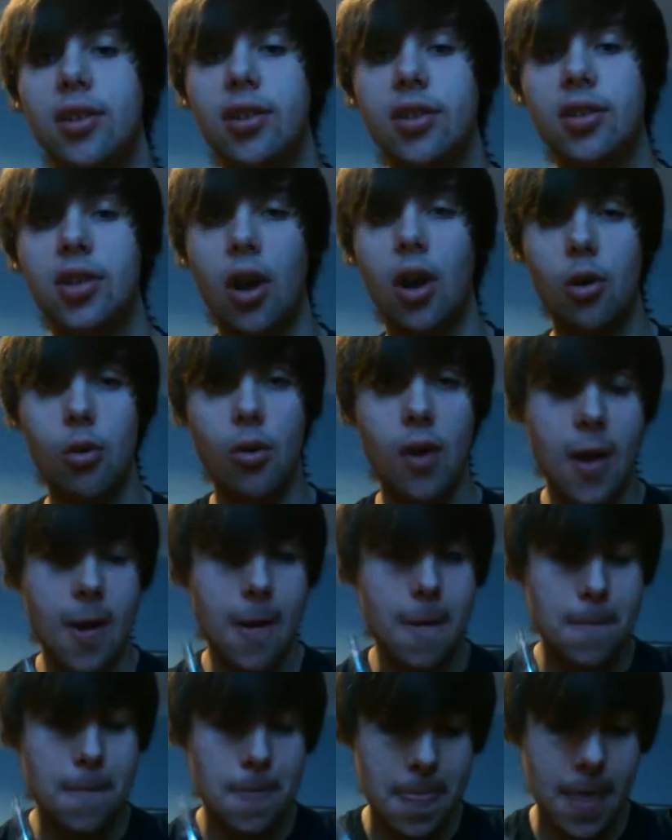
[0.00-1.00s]
So
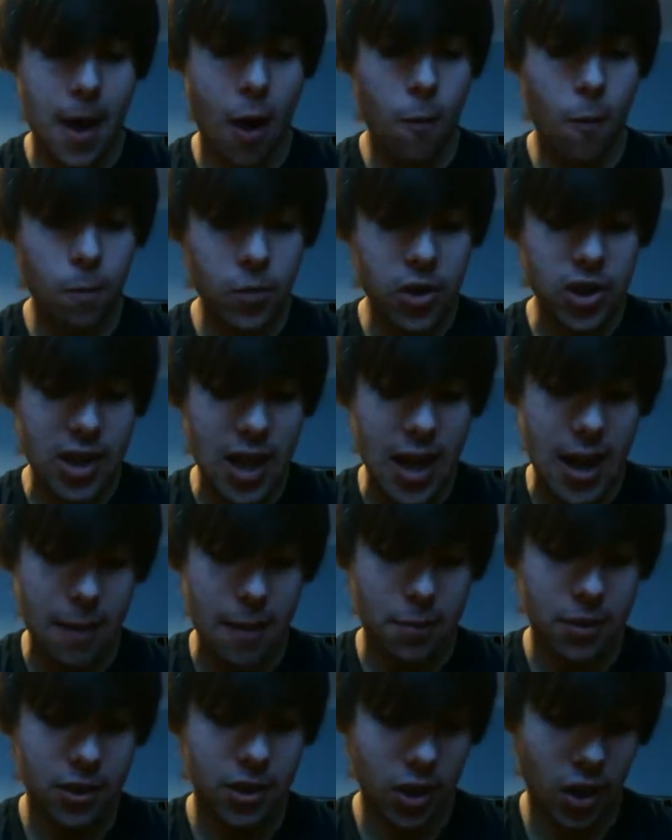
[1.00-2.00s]
the only
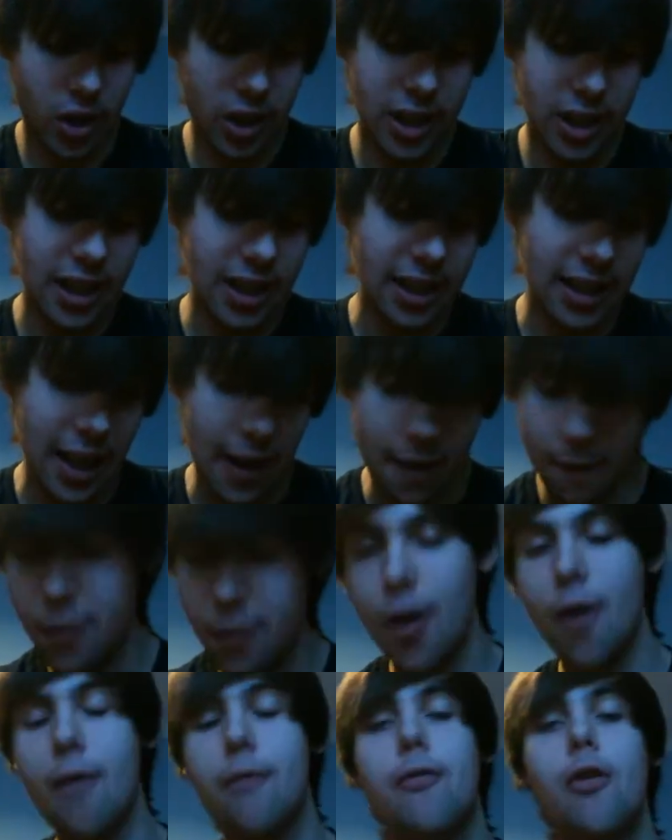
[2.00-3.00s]
tips I can give
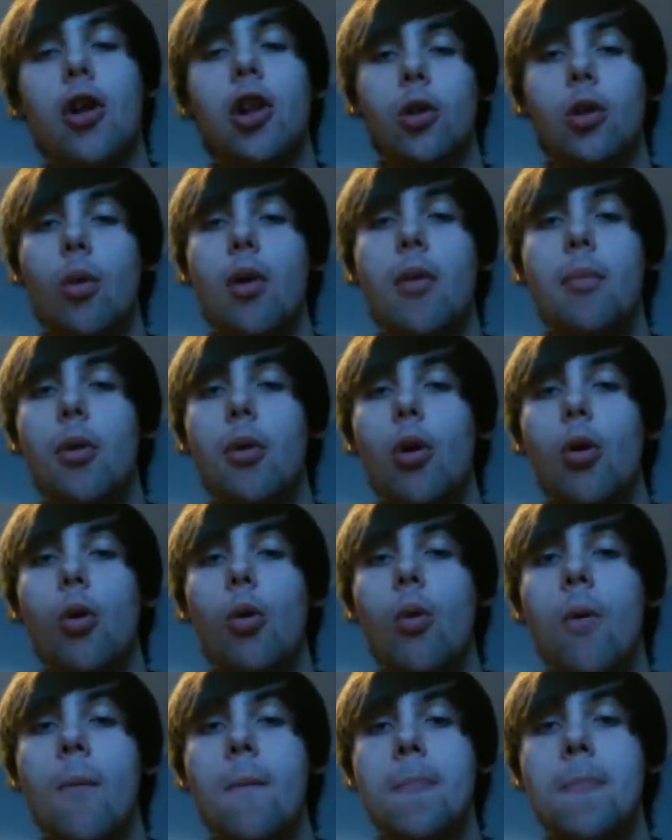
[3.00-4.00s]
that are
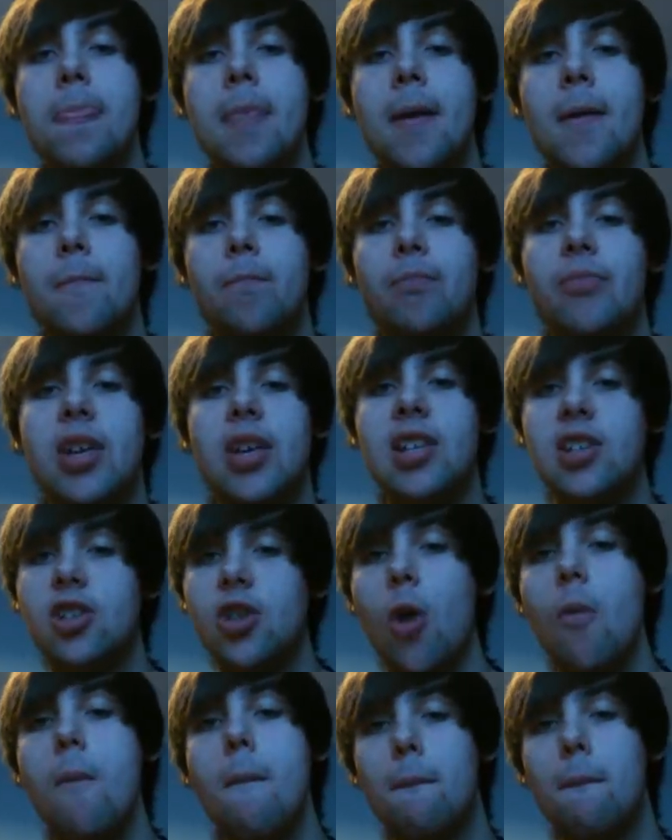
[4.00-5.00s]
followable is
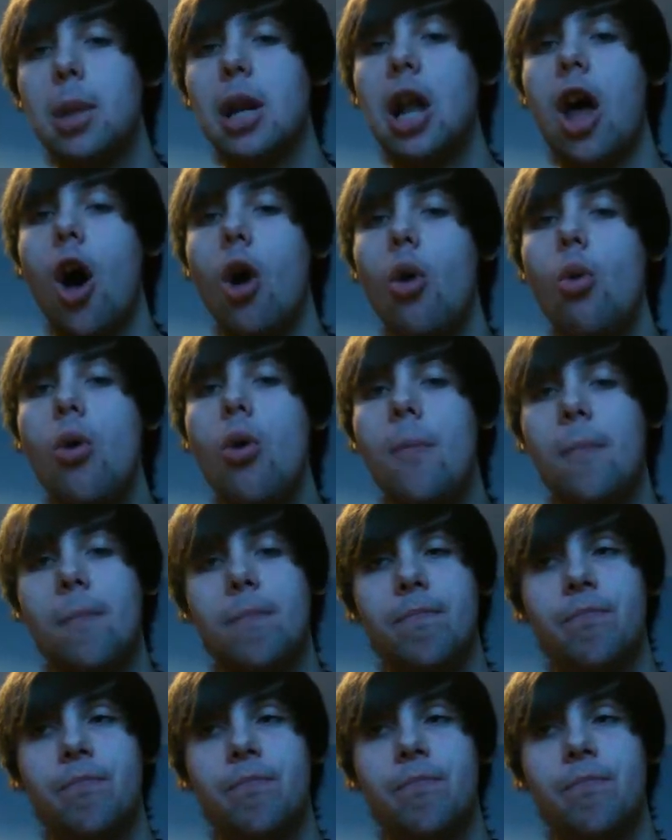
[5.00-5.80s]
don't blow.